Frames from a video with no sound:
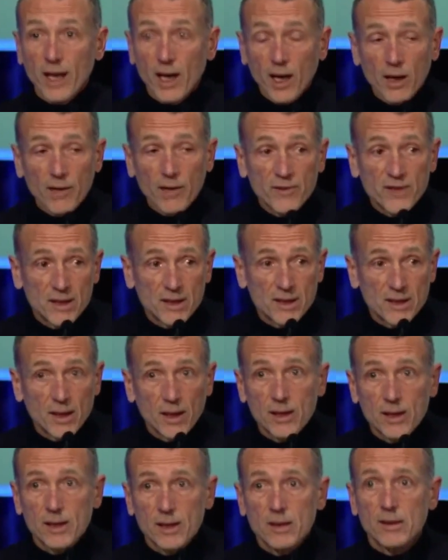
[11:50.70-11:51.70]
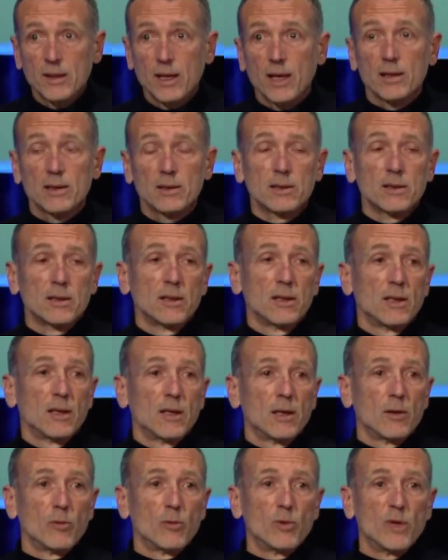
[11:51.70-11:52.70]
we have decided that
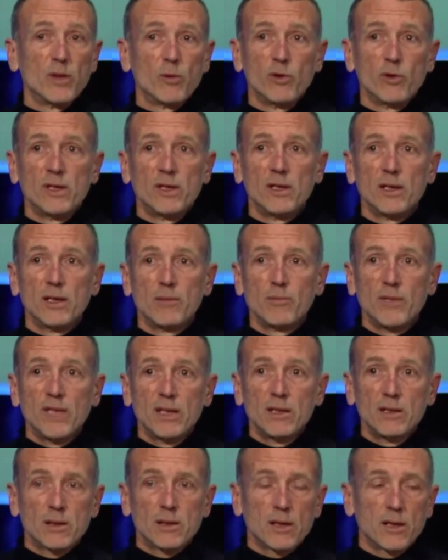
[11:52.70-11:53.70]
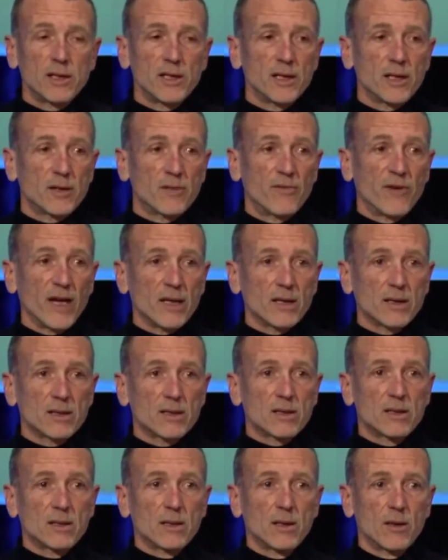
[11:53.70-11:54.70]
we would immediately
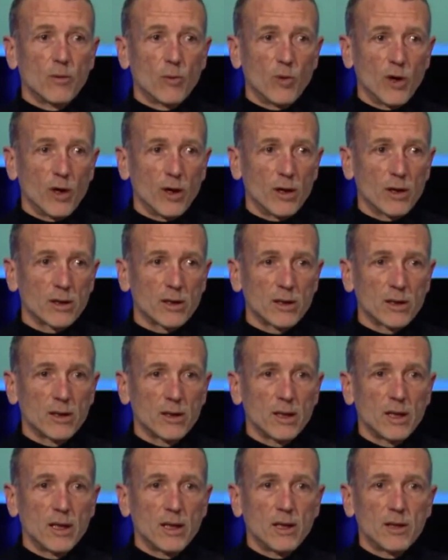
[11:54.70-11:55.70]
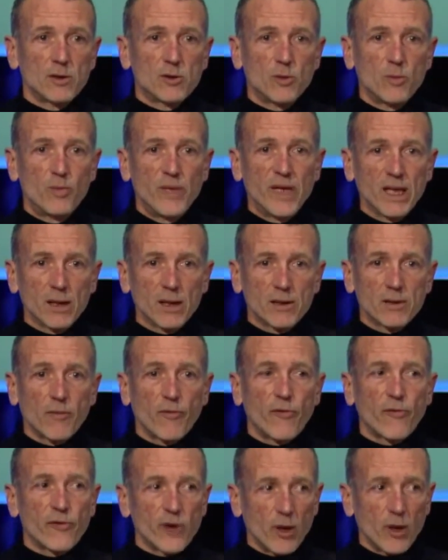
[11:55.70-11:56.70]
advance work to
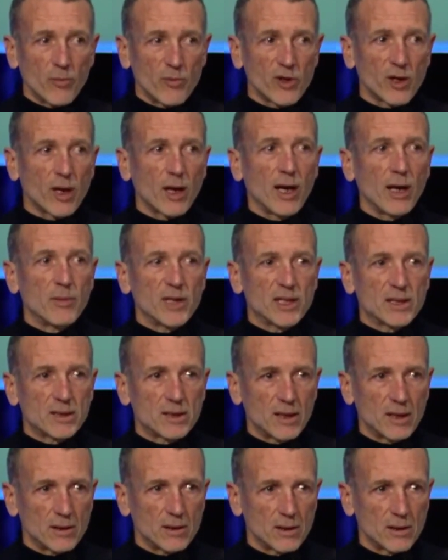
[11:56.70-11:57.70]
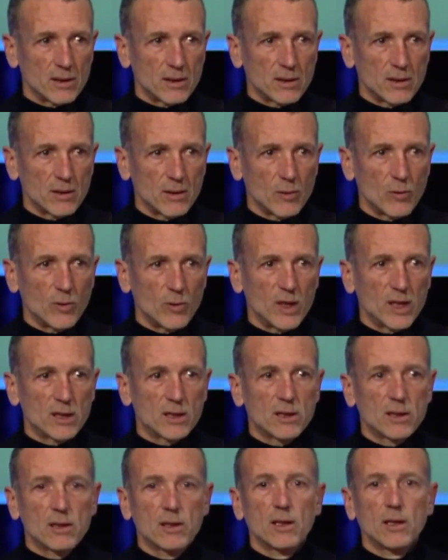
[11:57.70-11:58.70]
build from the climate standards,
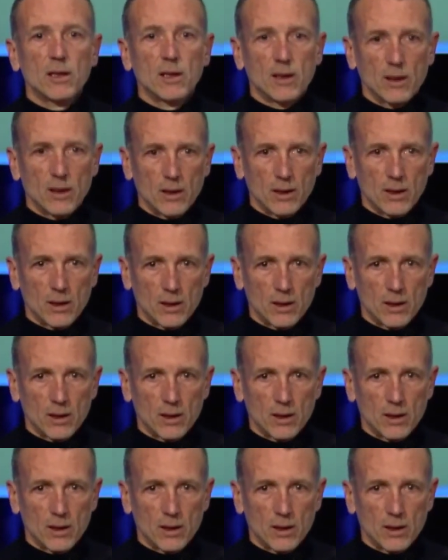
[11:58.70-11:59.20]
which